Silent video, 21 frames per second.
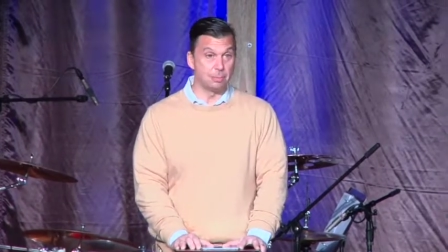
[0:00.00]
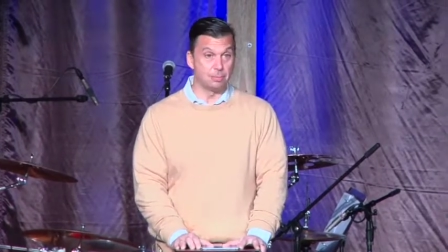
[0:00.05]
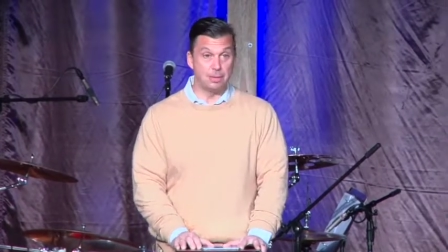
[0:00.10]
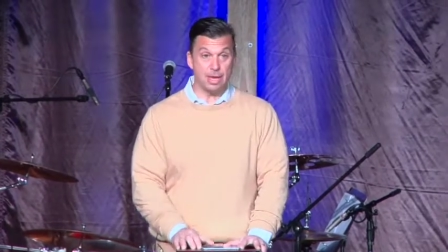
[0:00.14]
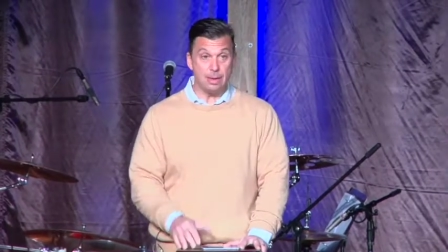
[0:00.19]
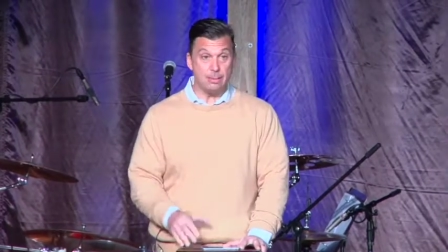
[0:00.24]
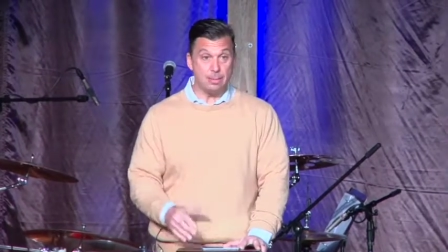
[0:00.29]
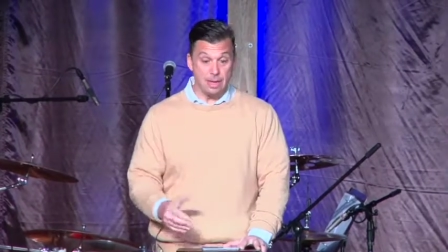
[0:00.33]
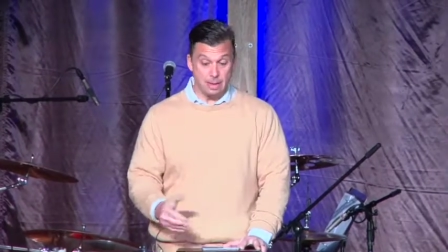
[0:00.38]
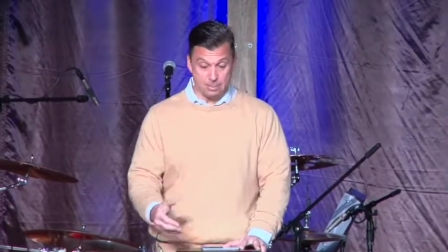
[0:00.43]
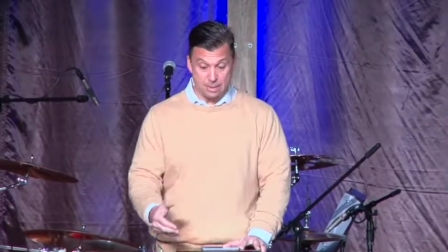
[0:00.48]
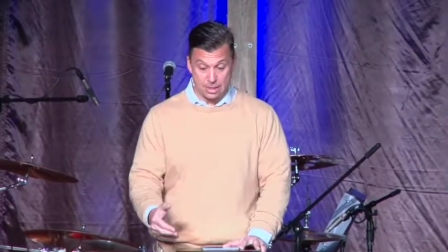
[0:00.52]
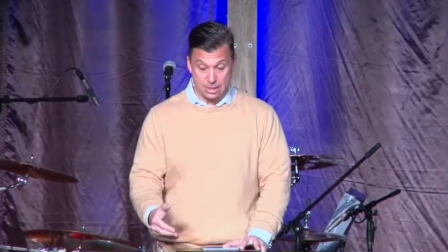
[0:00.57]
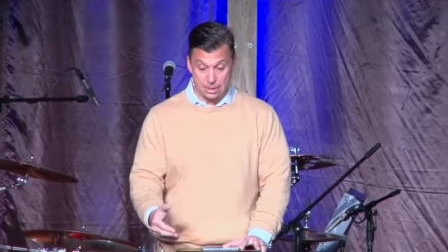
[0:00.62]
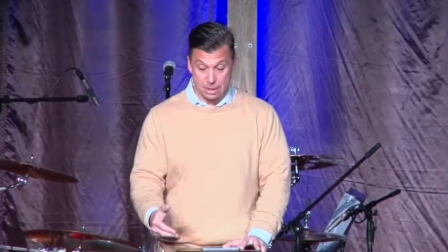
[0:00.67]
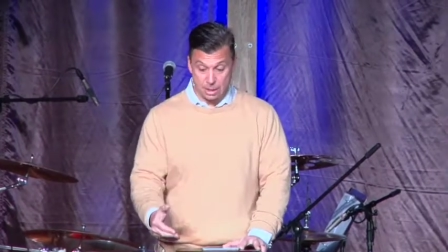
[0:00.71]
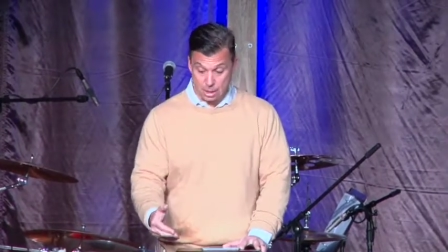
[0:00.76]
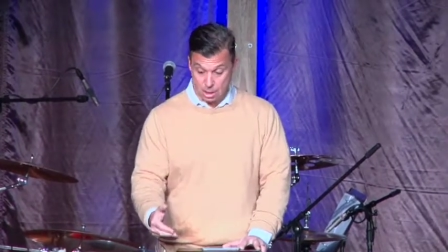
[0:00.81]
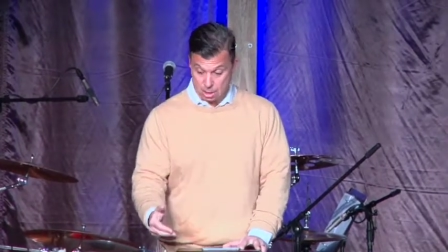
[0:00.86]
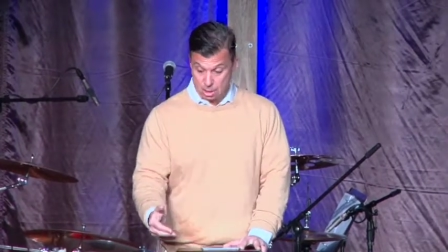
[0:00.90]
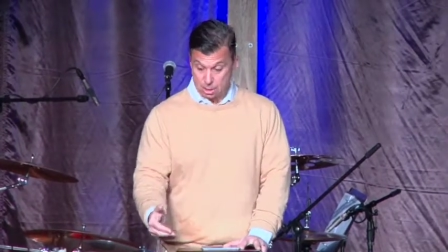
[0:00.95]
They may have been
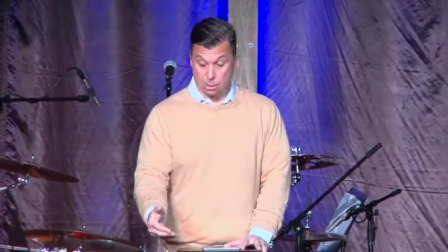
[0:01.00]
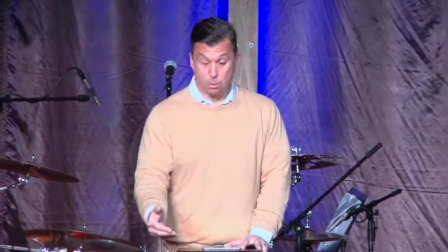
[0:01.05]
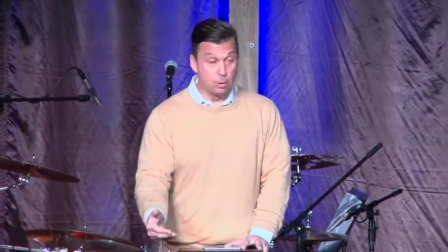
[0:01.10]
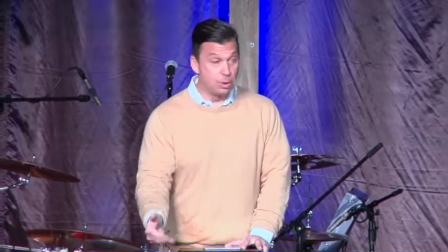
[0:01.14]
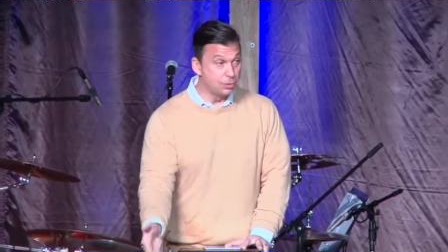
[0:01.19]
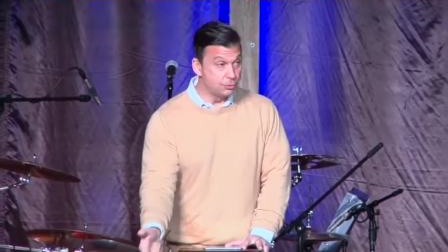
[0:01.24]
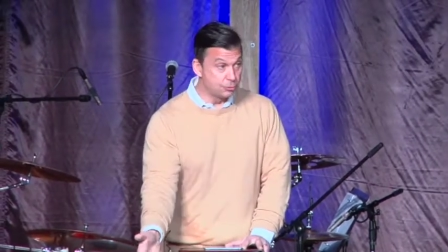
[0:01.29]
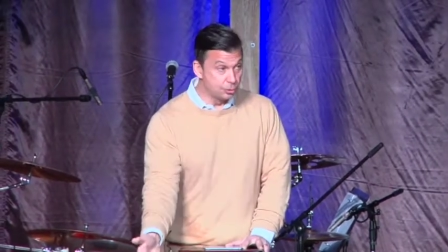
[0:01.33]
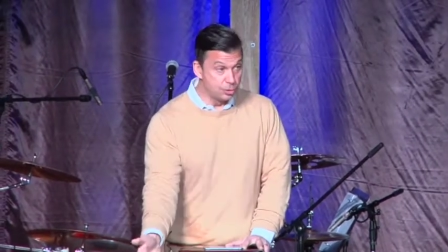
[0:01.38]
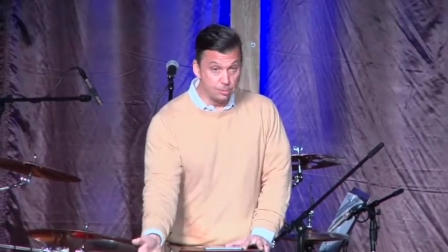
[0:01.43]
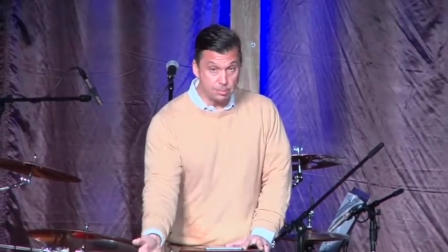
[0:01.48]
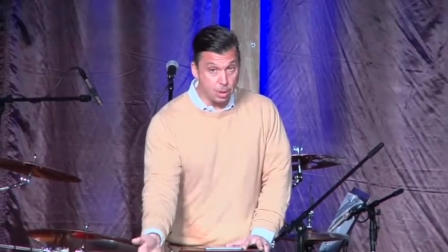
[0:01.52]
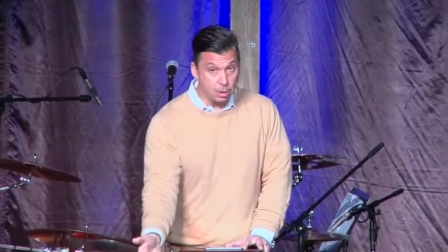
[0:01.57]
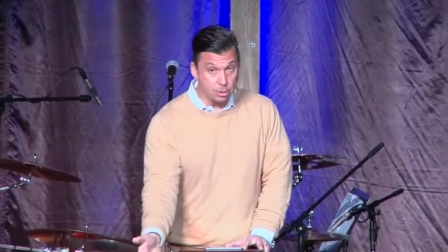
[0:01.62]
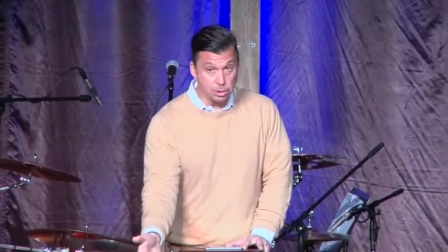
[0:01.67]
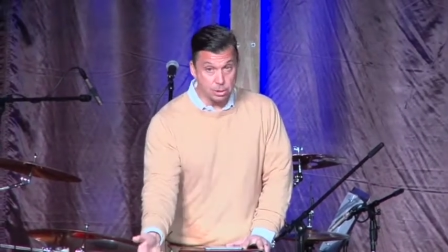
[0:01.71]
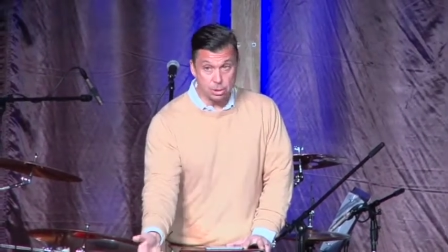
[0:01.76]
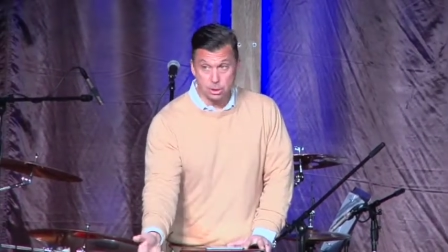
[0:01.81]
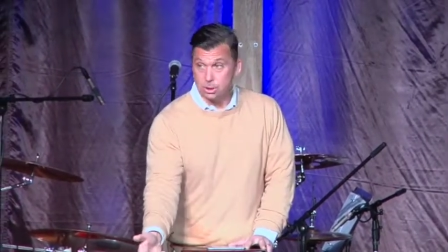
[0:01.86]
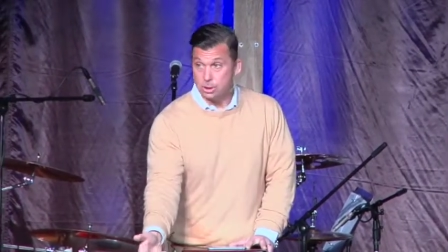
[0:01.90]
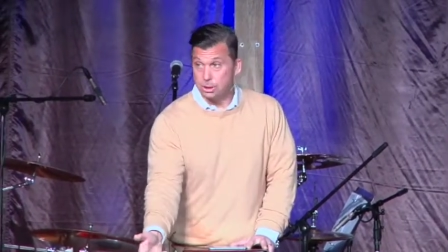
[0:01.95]
going through the
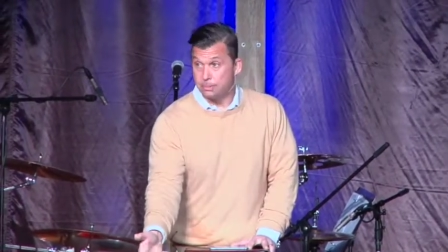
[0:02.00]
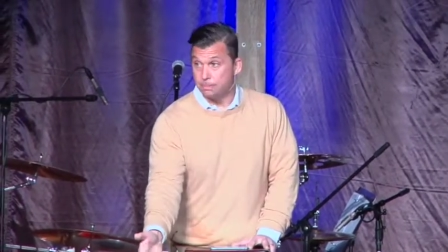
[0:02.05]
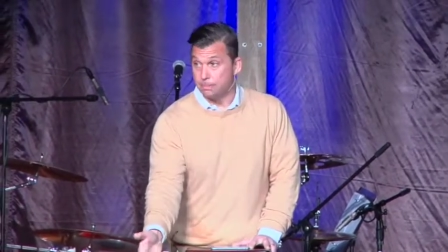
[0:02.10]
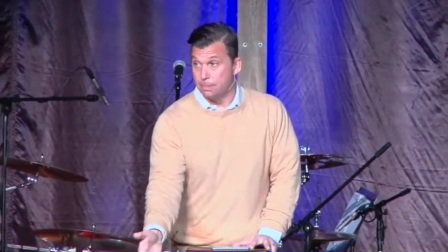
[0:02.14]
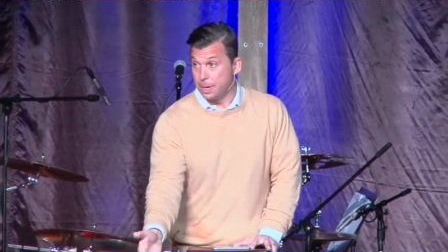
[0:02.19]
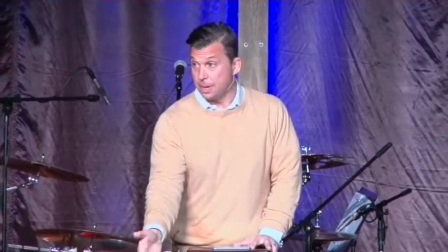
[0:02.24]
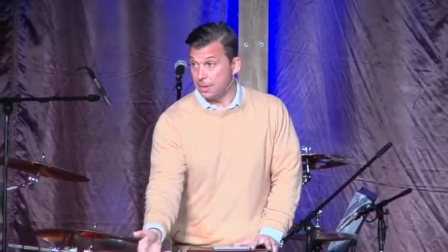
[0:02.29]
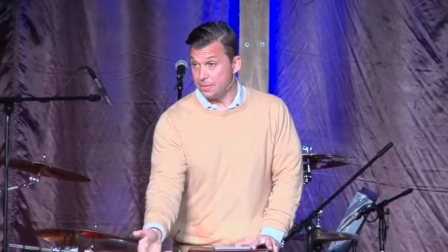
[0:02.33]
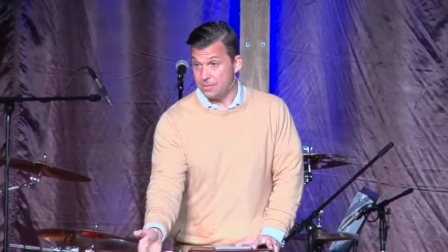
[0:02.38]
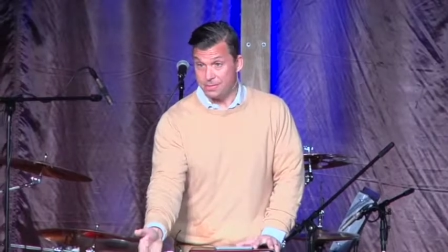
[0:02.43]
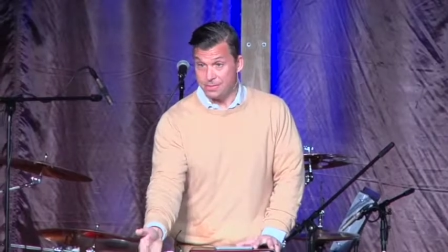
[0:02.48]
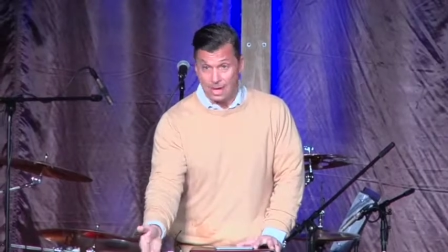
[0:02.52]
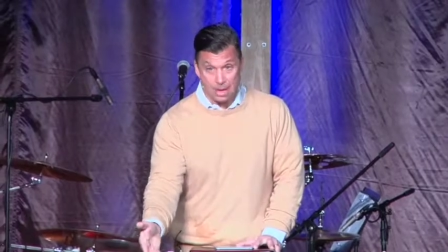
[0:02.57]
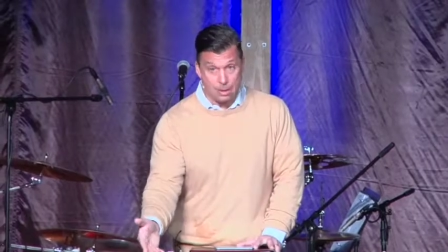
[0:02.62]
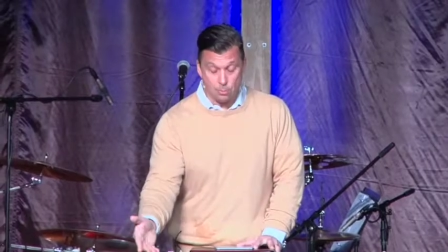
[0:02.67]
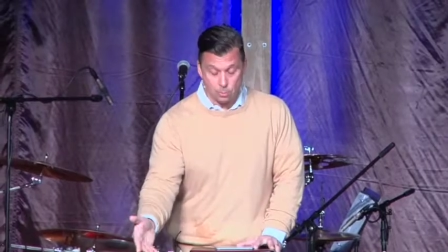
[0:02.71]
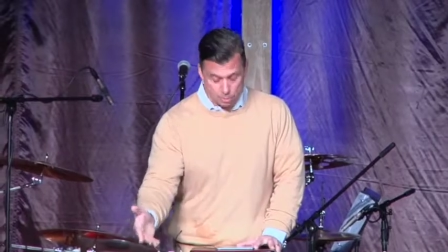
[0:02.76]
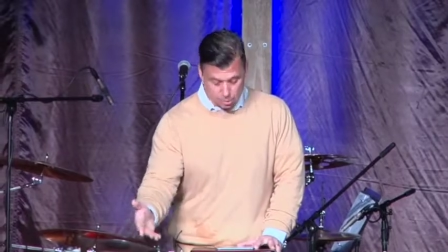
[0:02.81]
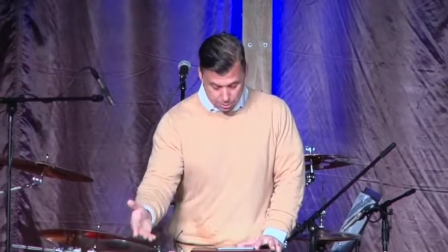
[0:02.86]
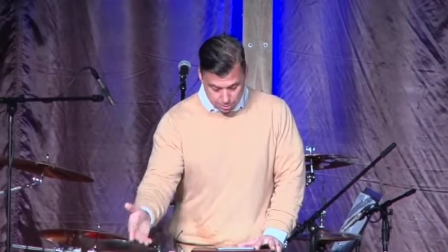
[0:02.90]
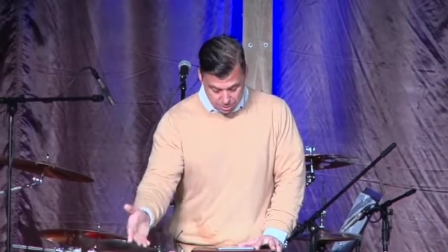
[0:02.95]
motions, but they
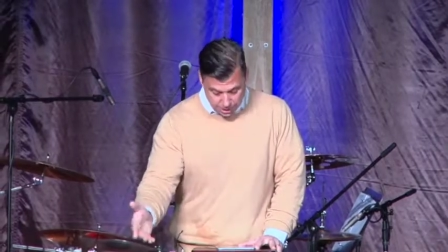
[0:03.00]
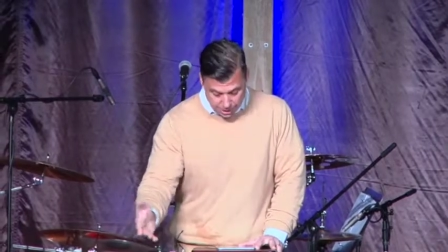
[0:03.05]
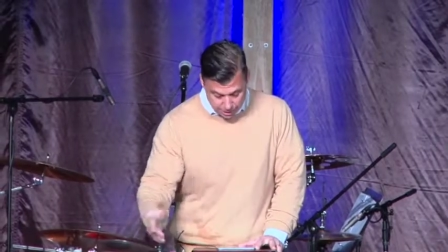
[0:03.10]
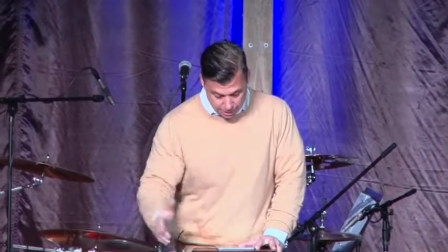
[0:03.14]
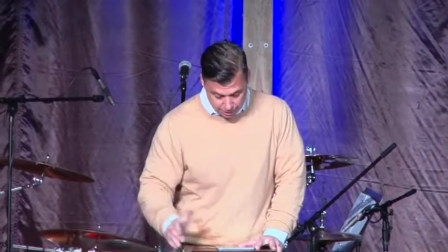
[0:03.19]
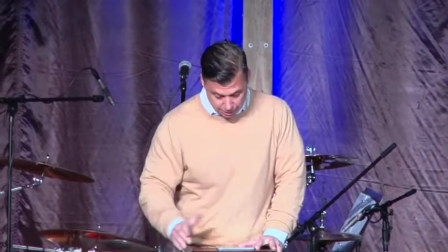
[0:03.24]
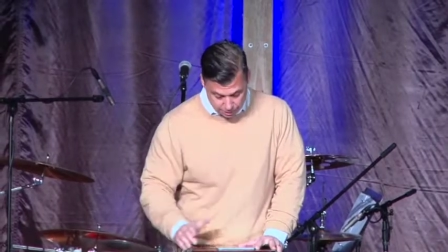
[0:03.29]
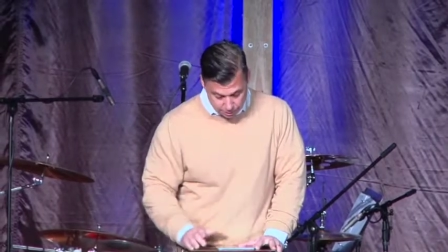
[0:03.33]
weren't taking the